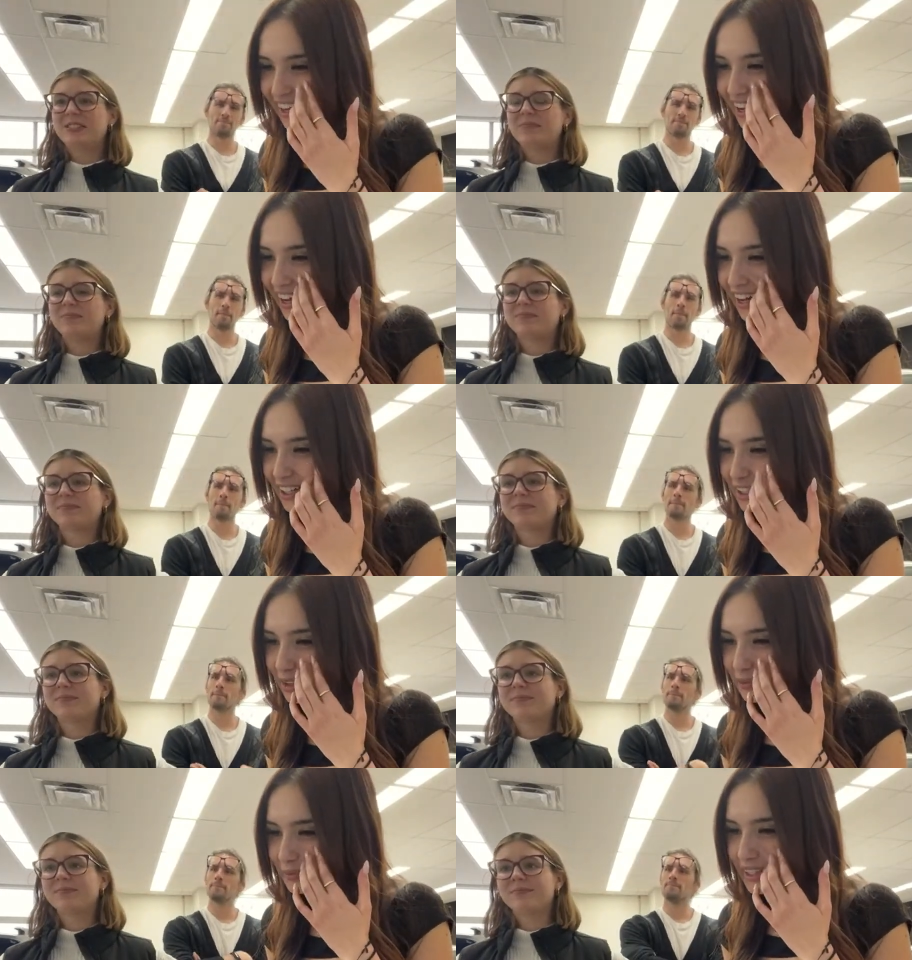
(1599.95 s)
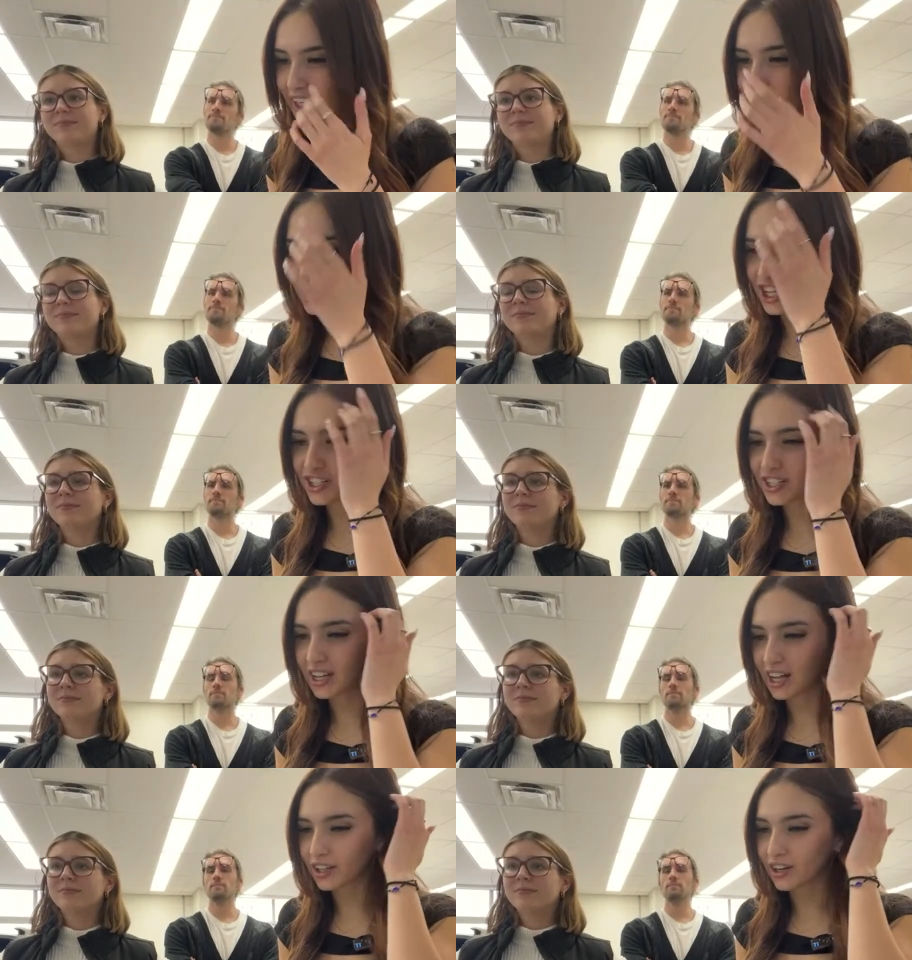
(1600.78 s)
Speaker 1: Um, can you change the
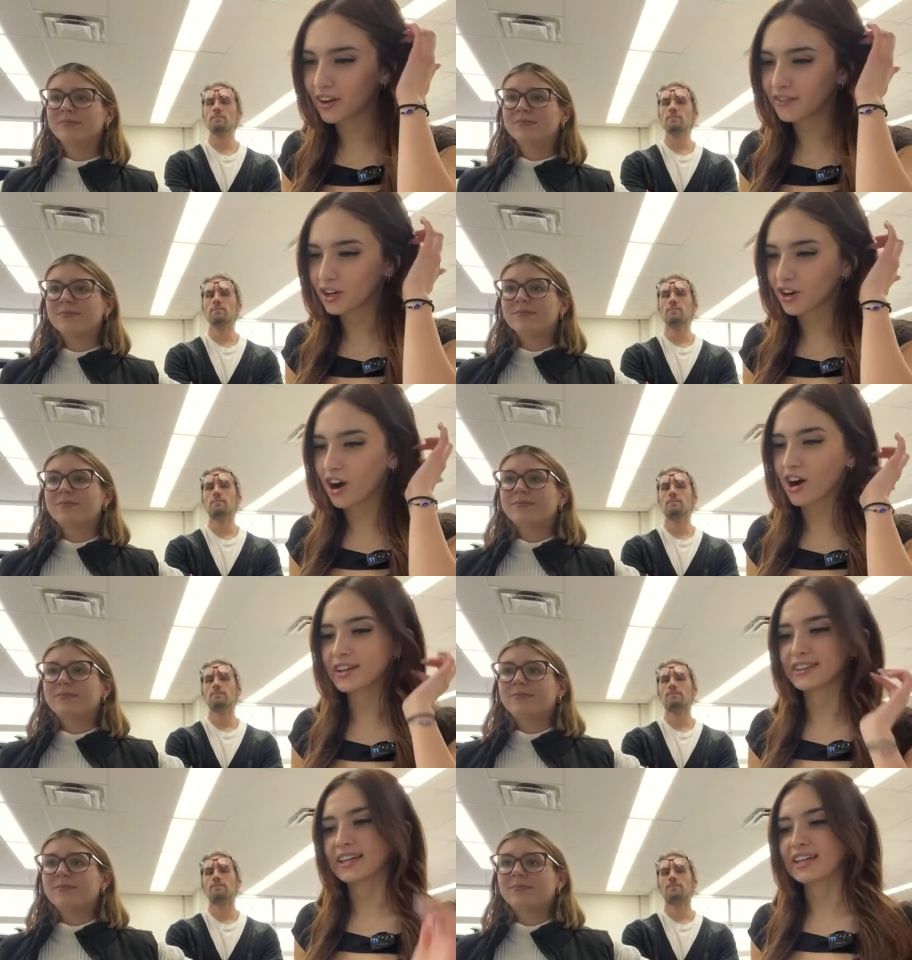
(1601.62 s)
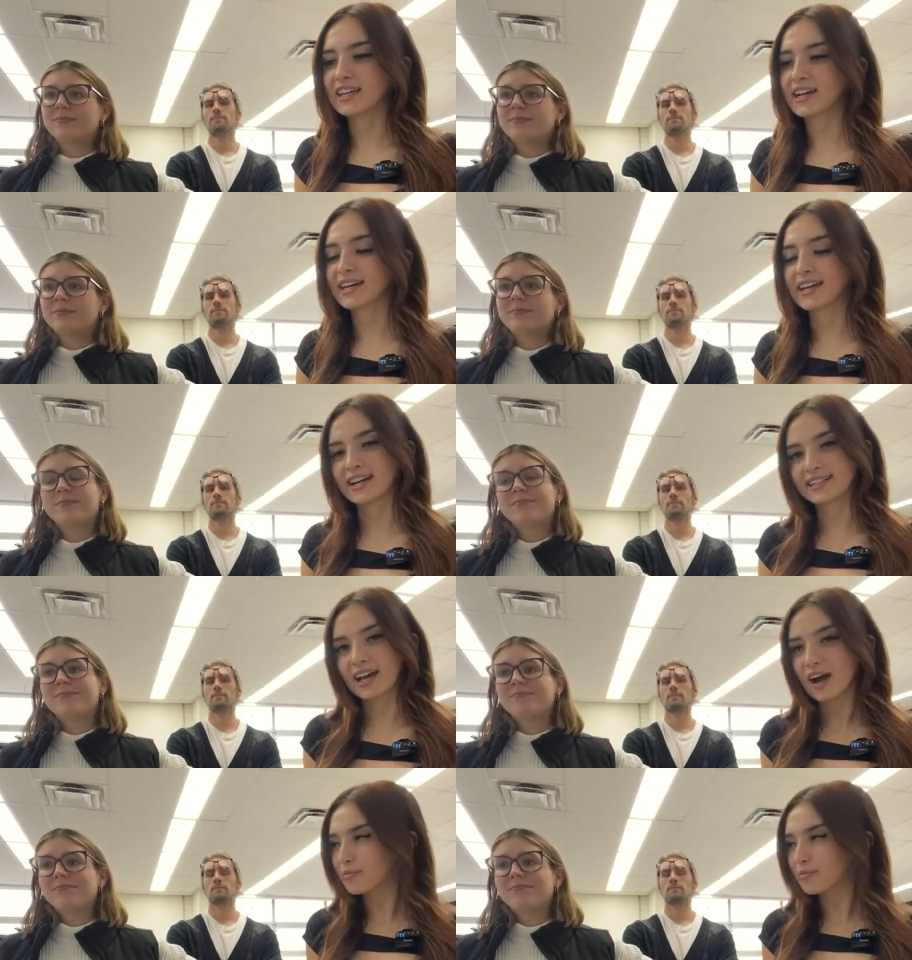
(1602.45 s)
color of your car in the Kia Connect app?